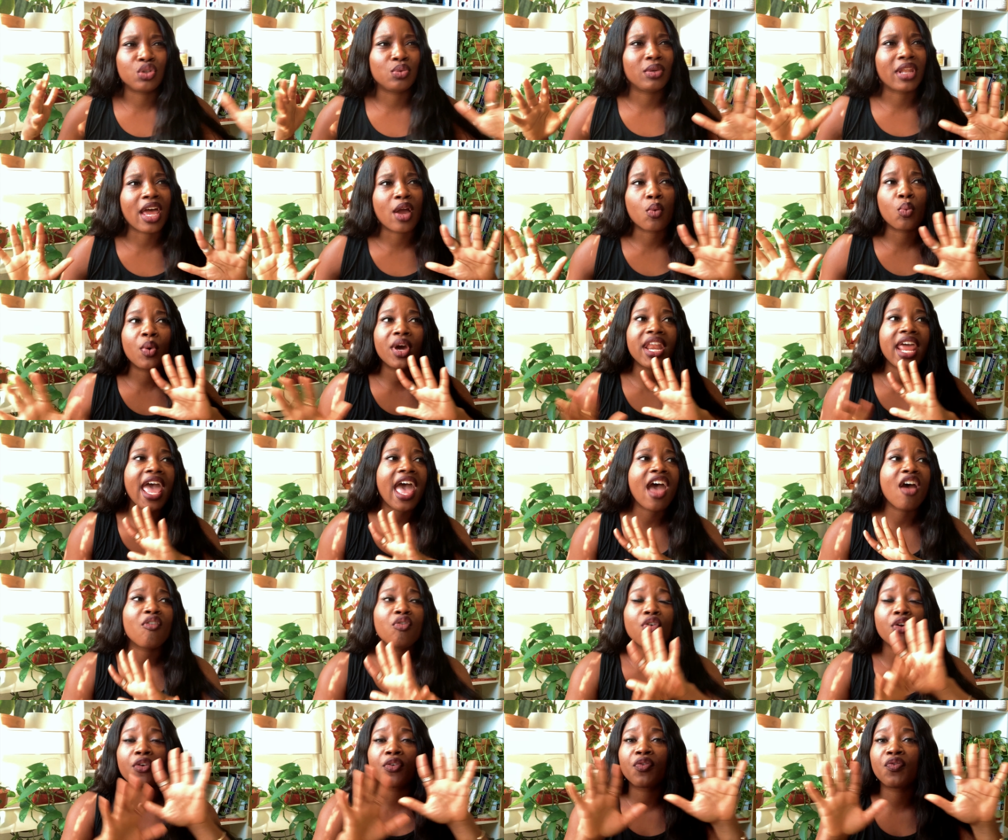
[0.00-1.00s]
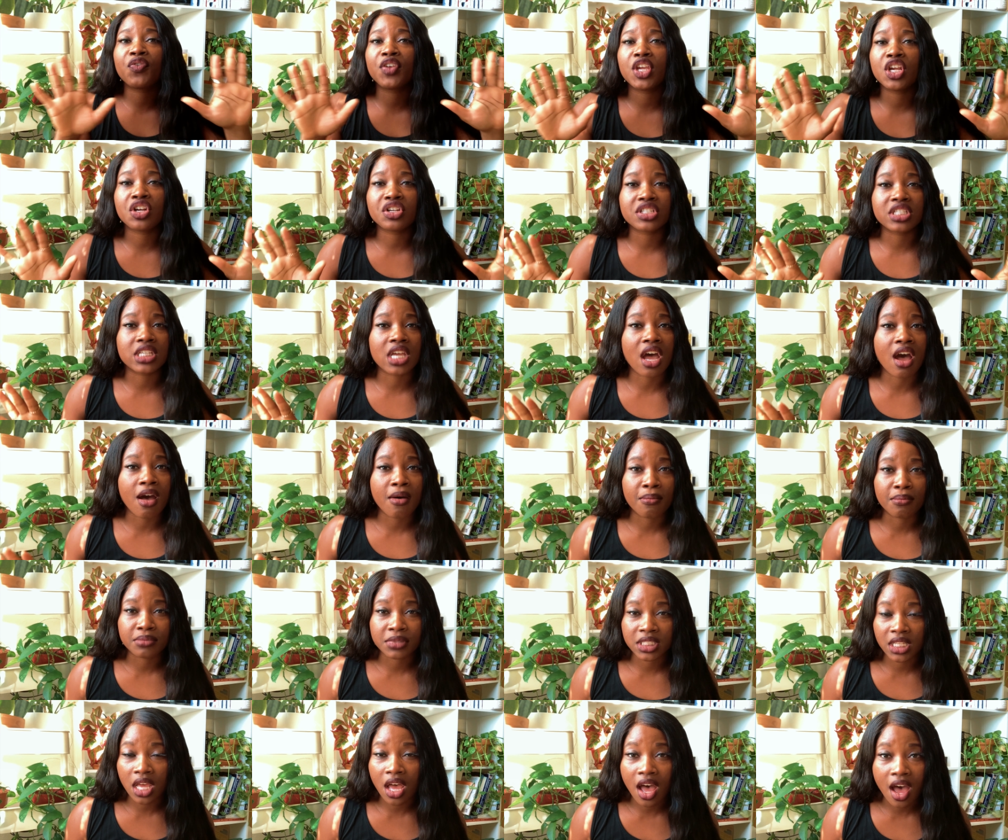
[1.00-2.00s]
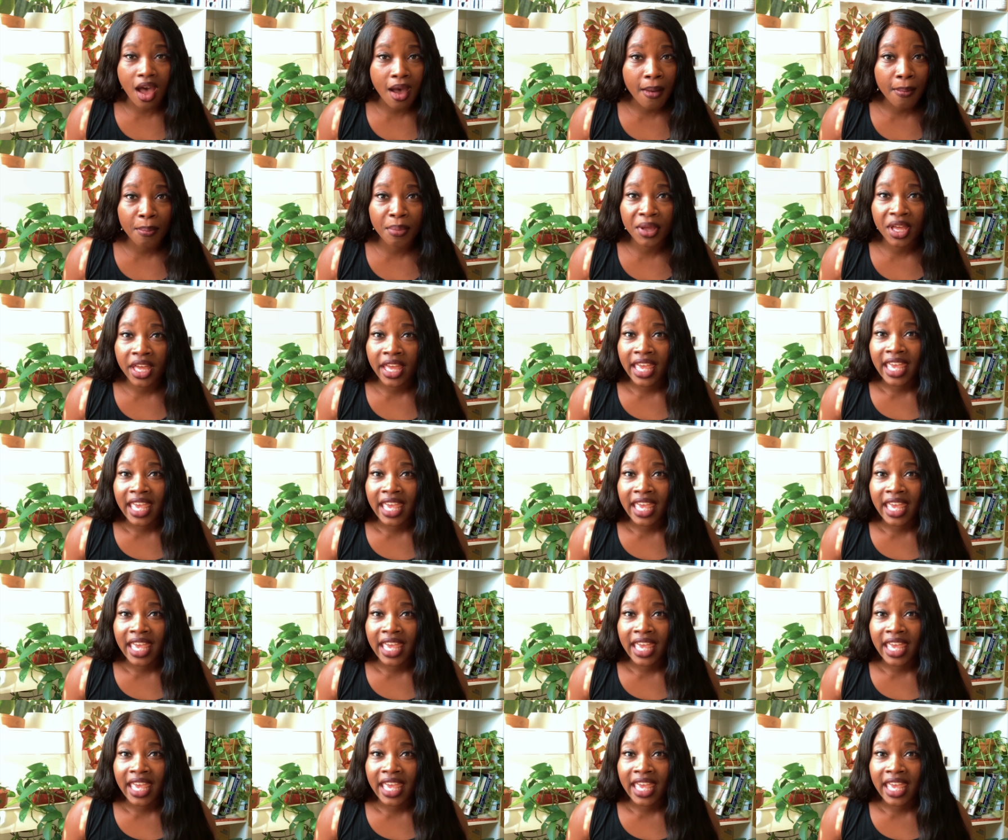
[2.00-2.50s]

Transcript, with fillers: Like, whatever fears comes up